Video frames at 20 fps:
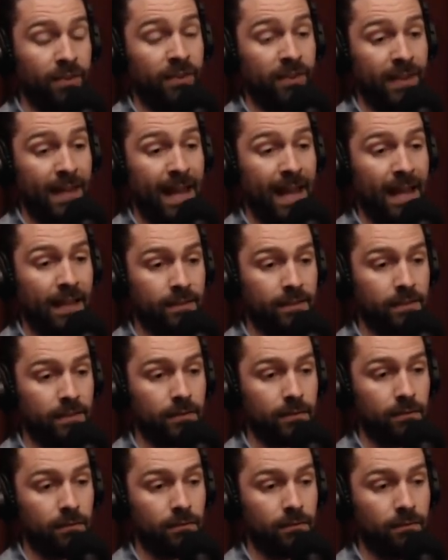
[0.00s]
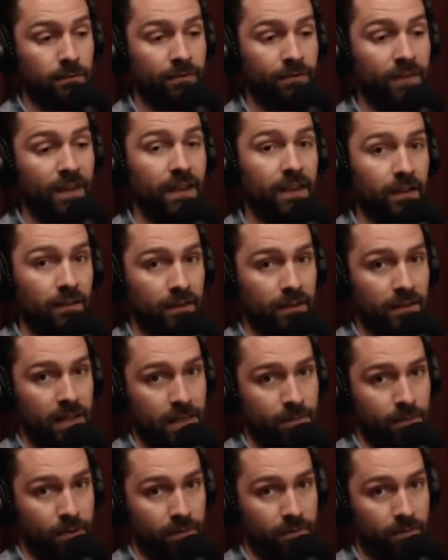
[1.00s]
that figure that
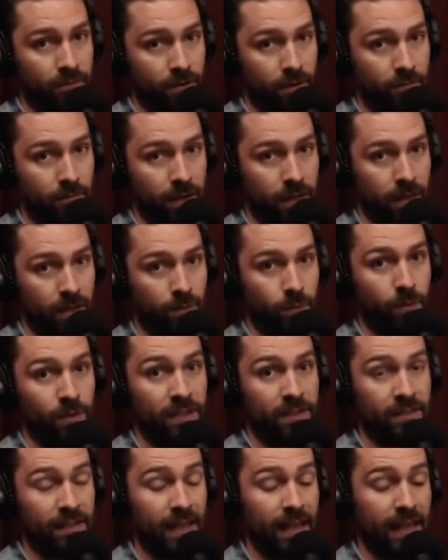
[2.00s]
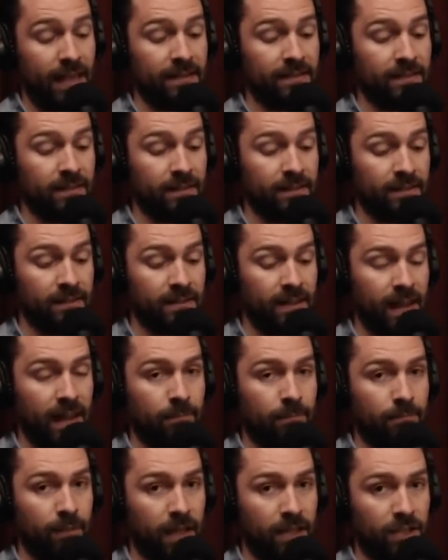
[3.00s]
they put in front of me mm-hmm. is is the
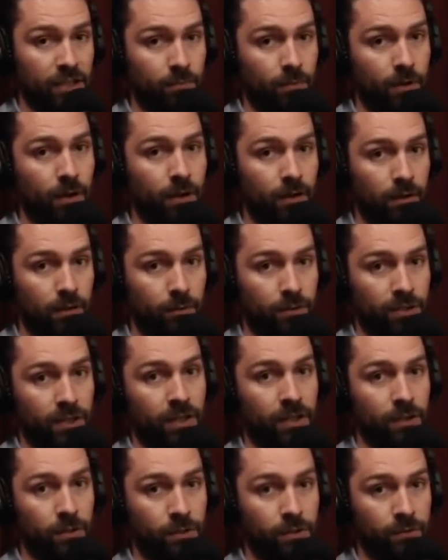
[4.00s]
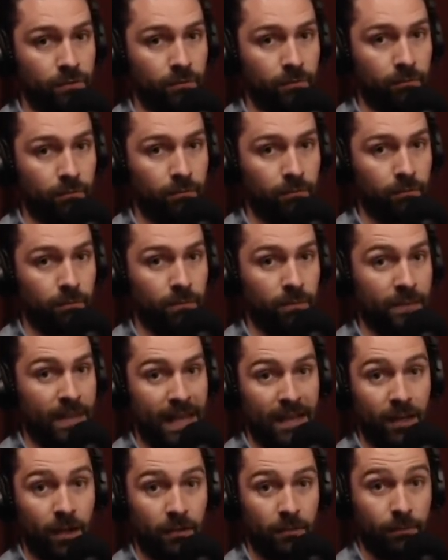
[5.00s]
same benchmark which I used from
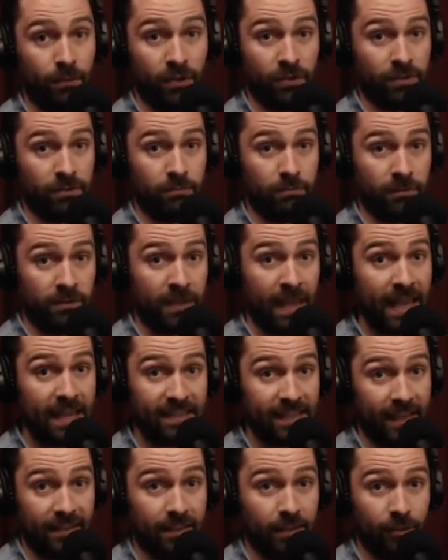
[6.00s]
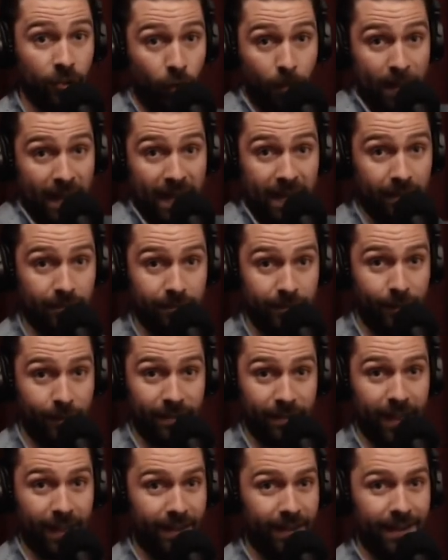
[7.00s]
then on, because they set it, not me. I yeah.
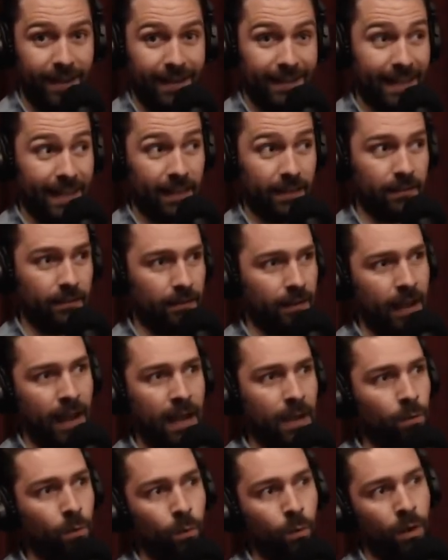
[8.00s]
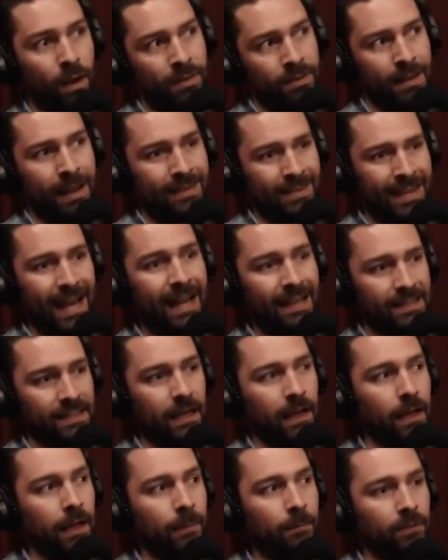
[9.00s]
was like, like I at, at that
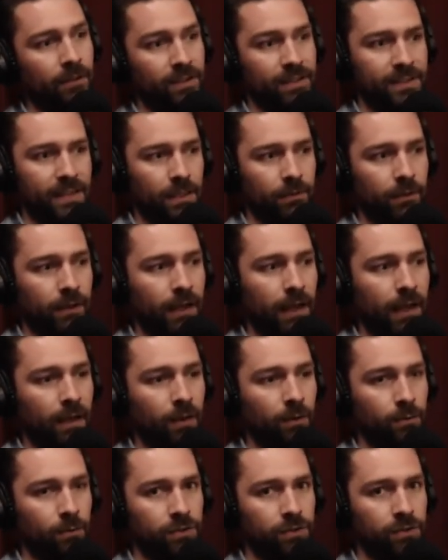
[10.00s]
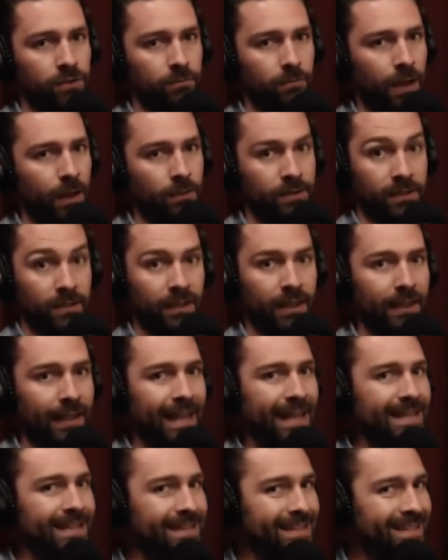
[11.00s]
time, considering how sm I was like
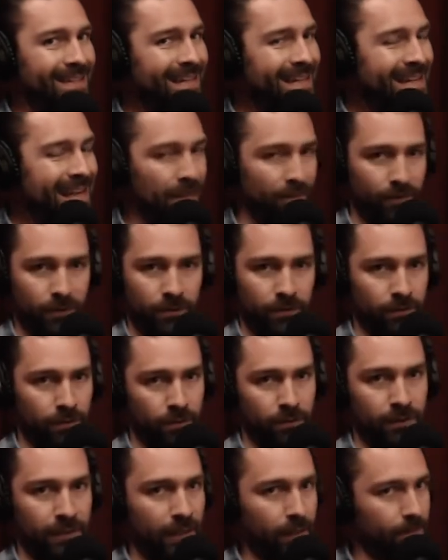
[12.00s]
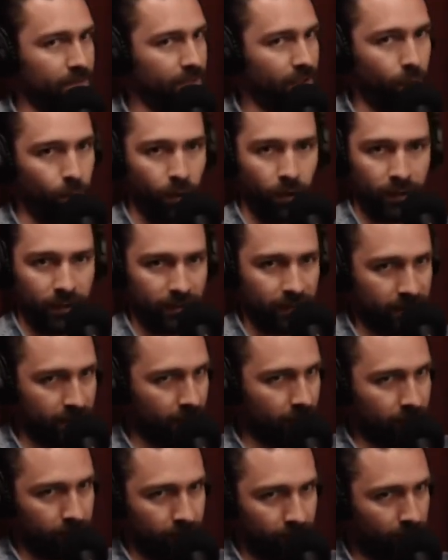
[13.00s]
insignificant, dude. Like I'm still working this
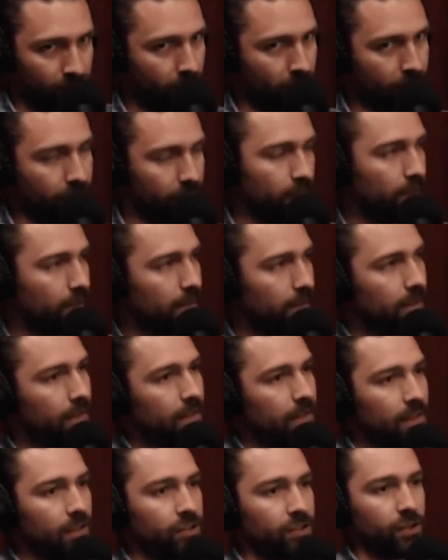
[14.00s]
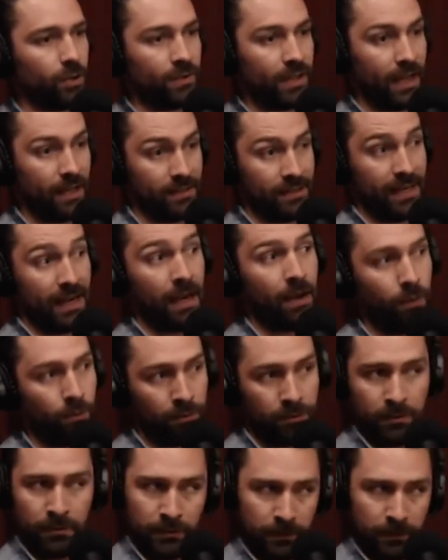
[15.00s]
nine till five. Yeah, yeah. So that's how th